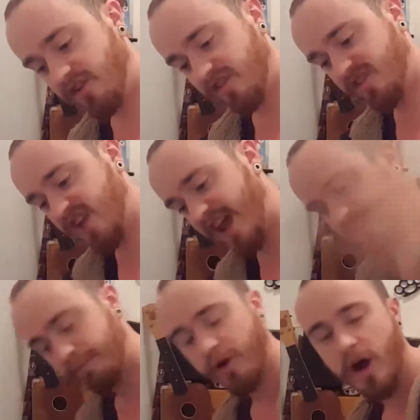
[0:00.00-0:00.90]
and just
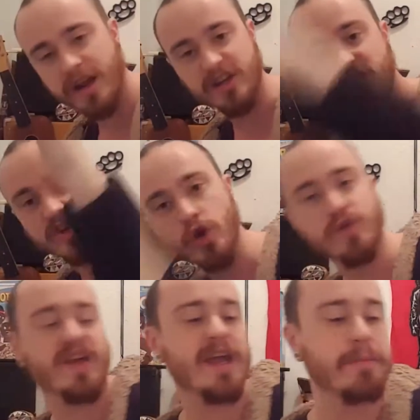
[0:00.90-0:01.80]
takes Braun into
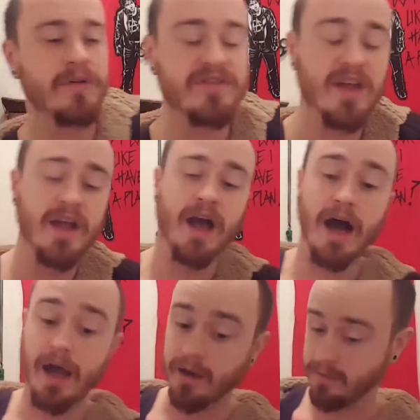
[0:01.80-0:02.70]
2 tables.
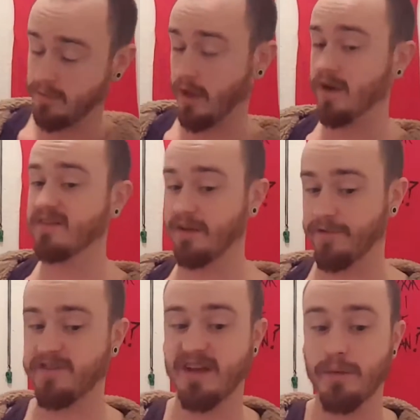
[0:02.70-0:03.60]
I honestly
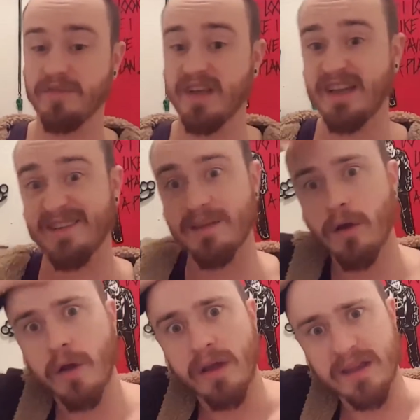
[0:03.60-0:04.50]
for a second was like, is
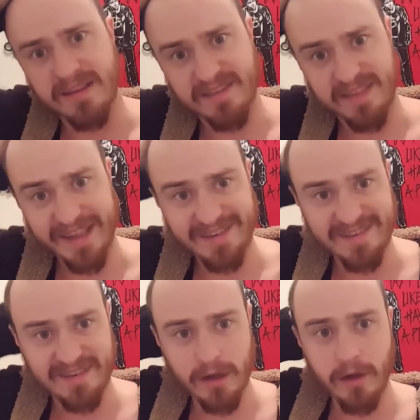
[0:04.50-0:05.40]

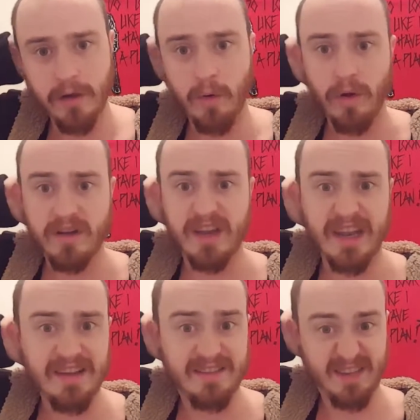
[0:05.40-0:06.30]
this
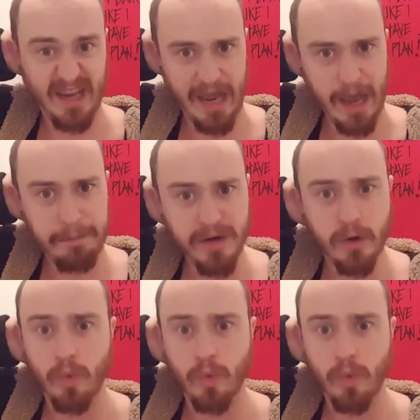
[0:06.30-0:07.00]
gonna happen?